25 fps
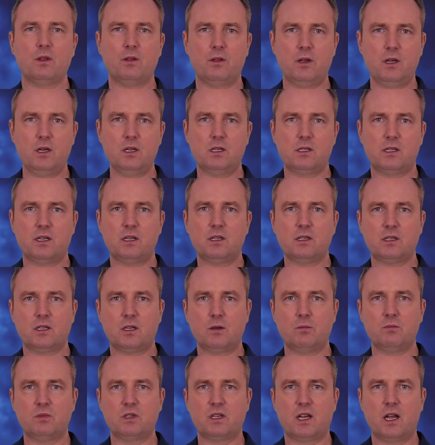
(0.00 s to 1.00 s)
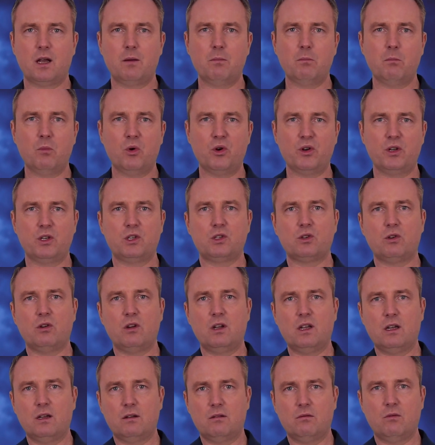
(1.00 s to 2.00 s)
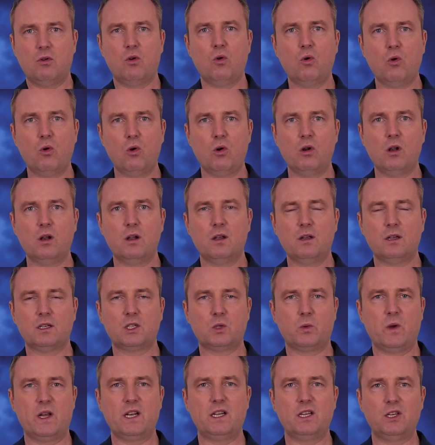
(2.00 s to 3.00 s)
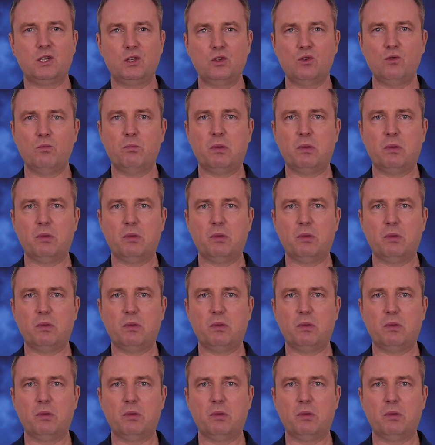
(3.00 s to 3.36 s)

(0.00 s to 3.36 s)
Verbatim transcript: these systems can monitor all 22